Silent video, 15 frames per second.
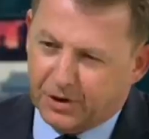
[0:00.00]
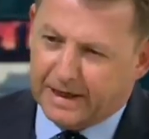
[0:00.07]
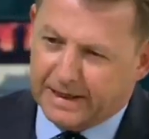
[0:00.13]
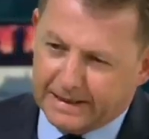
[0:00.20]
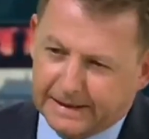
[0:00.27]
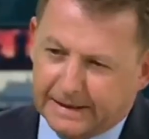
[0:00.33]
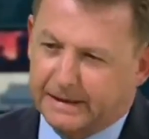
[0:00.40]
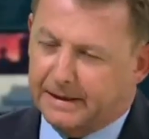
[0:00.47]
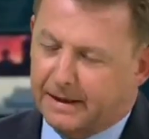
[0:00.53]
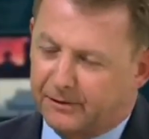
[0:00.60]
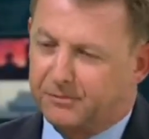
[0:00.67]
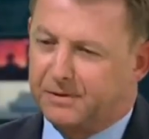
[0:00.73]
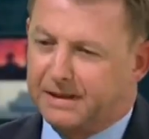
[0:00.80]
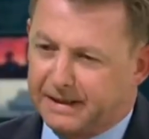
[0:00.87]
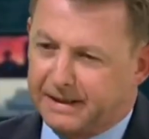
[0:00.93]
traded. The
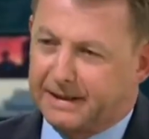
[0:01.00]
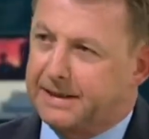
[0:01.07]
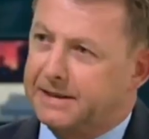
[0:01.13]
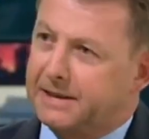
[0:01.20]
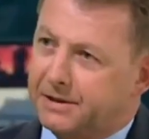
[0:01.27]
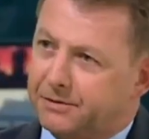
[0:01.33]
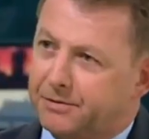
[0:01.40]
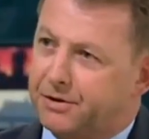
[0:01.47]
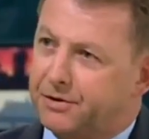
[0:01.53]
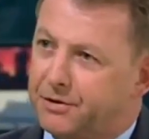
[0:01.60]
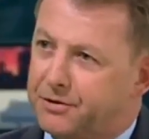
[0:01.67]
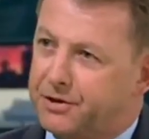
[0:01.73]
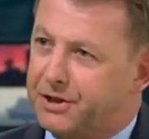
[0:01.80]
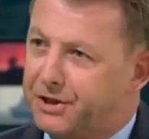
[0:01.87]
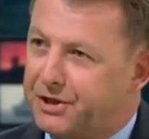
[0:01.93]
government insists it's
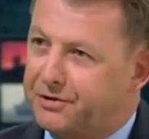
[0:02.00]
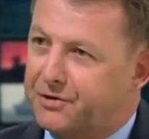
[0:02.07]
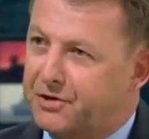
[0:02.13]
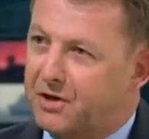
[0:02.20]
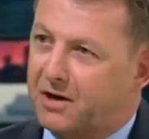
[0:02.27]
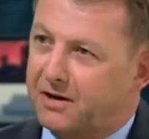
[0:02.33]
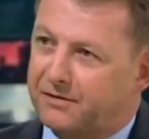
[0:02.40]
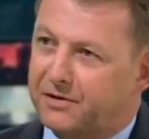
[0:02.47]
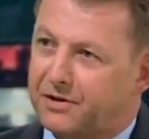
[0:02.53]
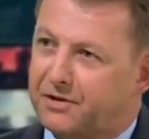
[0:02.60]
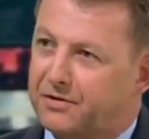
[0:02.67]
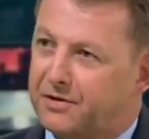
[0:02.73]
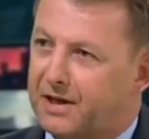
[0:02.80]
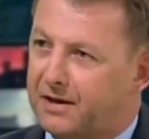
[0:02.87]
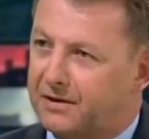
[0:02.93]
recruiting new staff,
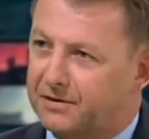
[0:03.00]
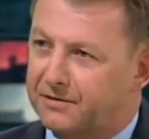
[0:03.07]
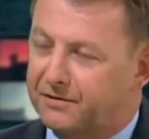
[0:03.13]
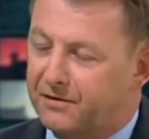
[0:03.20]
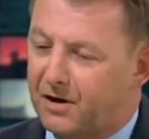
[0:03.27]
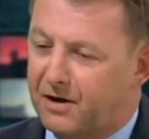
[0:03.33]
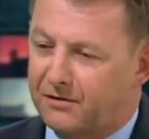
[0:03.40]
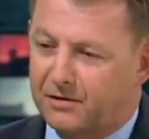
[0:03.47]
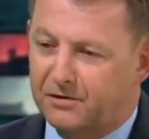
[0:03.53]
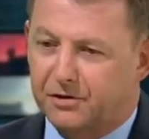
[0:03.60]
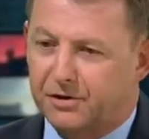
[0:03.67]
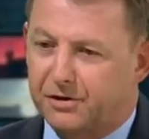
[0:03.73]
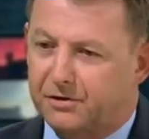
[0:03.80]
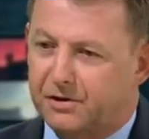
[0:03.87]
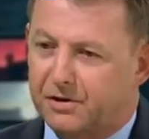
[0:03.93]

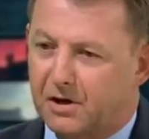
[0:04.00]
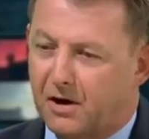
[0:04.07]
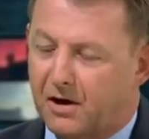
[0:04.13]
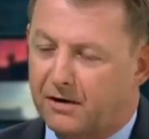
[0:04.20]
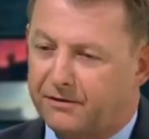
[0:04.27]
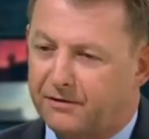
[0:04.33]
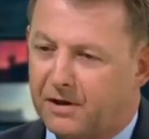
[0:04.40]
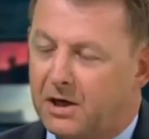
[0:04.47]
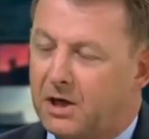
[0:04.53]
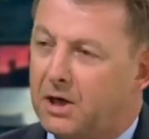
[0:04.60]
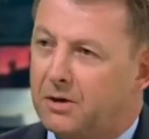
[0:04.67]
2,500 new staff,